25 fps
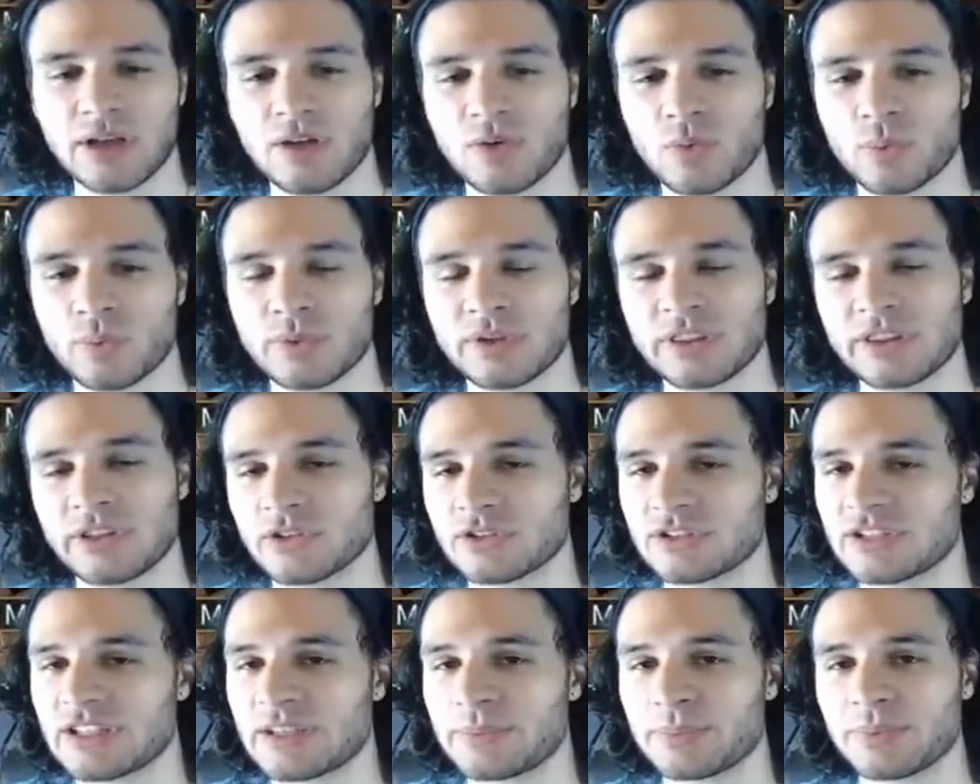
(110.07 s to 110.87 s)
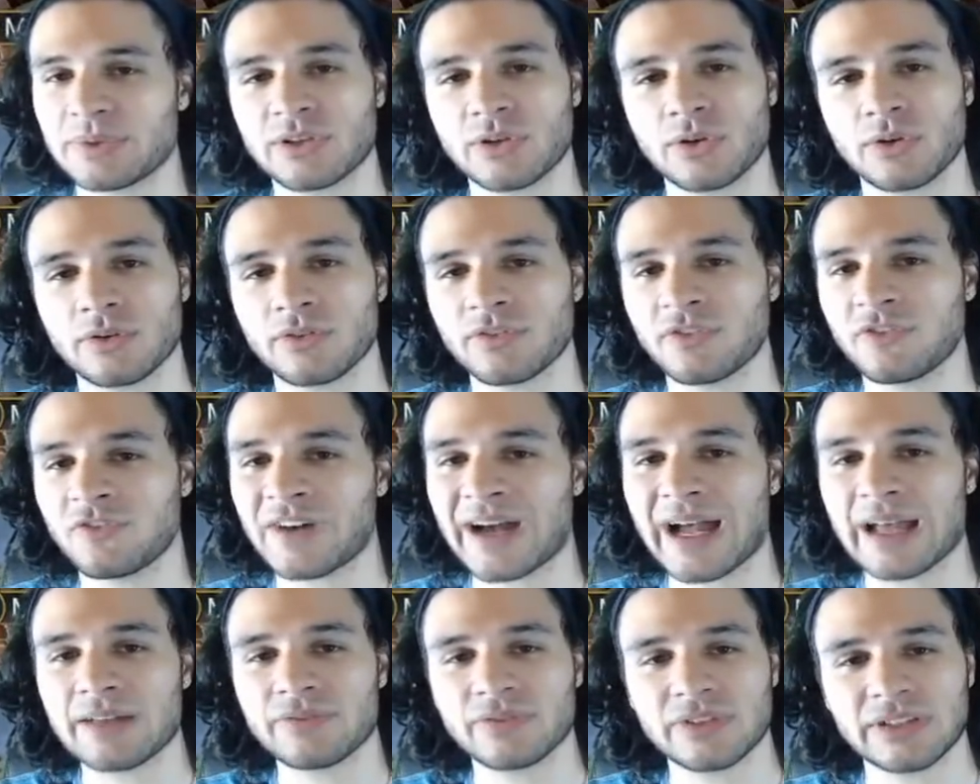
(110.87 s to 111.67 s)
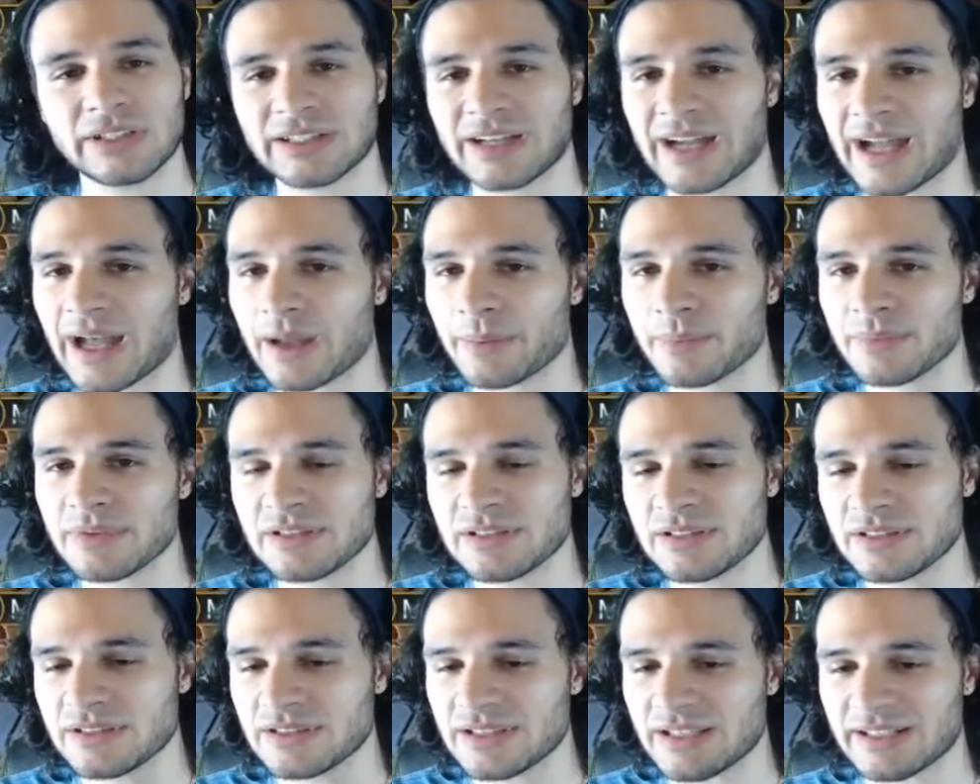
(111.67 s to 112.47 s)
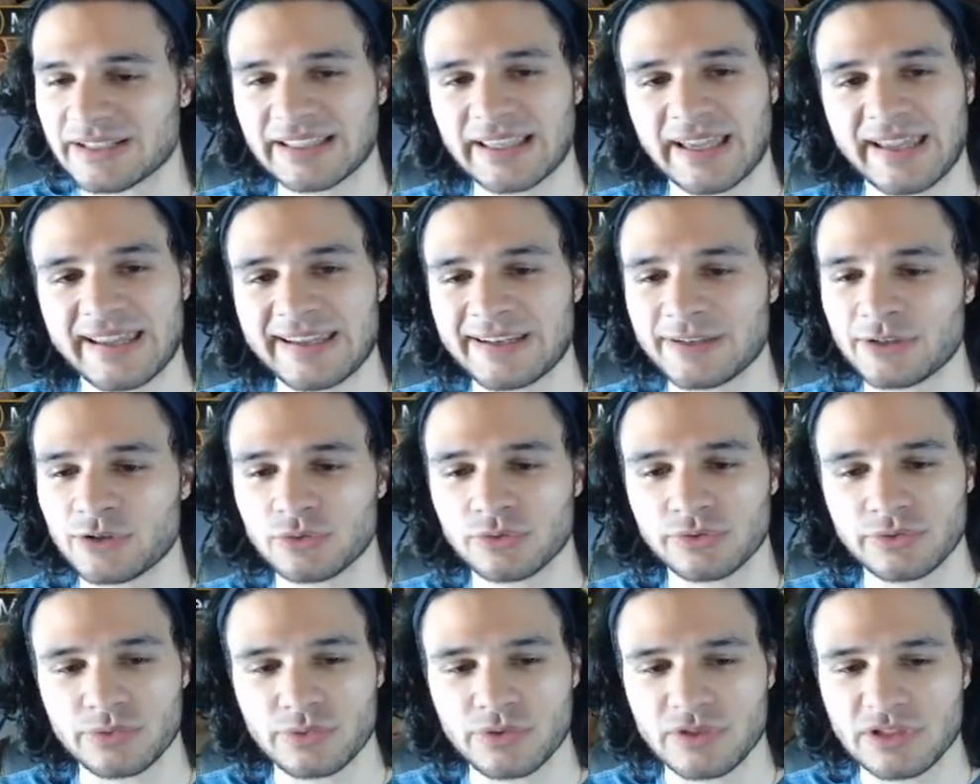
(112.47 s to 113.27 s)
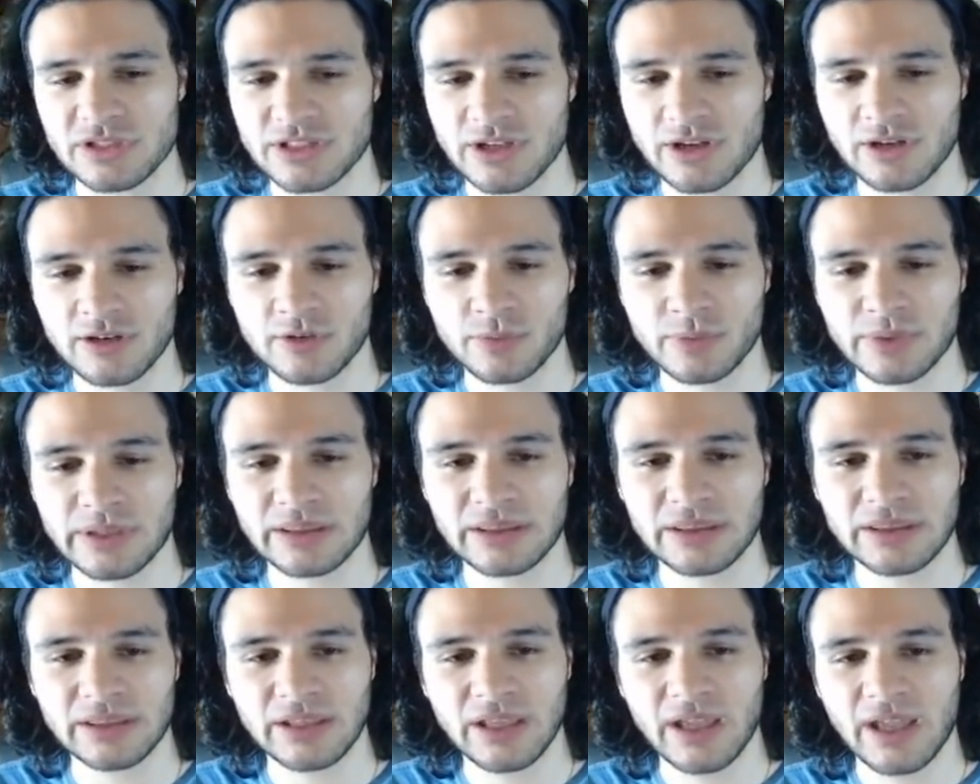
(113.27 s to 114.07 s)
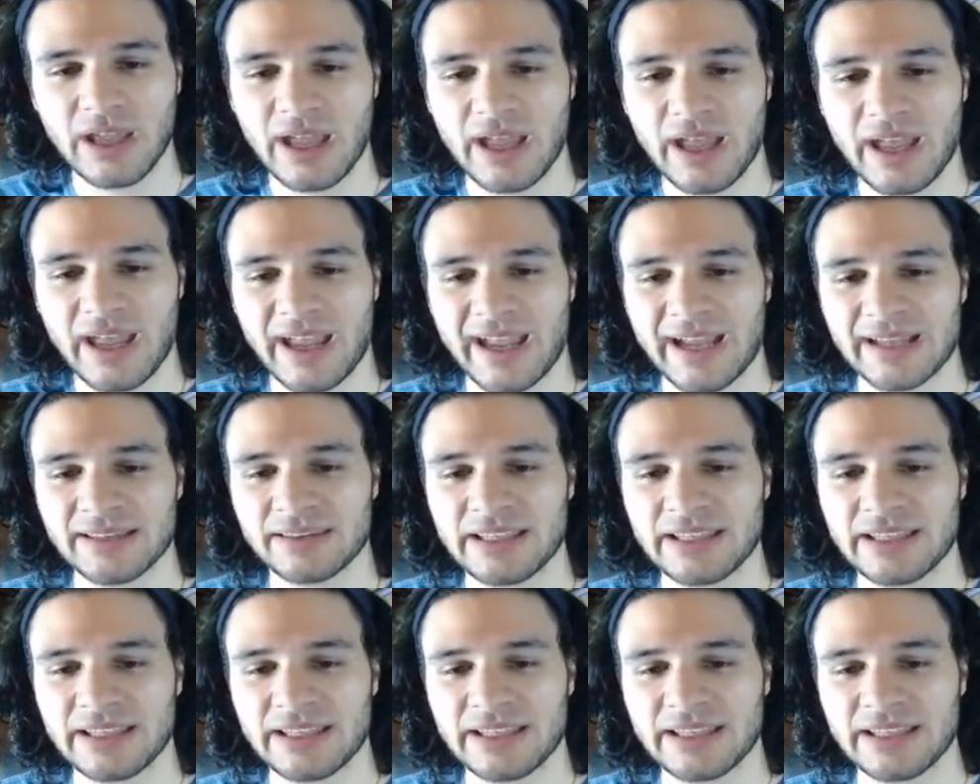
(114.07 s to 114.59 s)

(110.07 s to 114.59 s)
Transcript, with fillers: with your typical 5 uncommons and KO, who you start with, and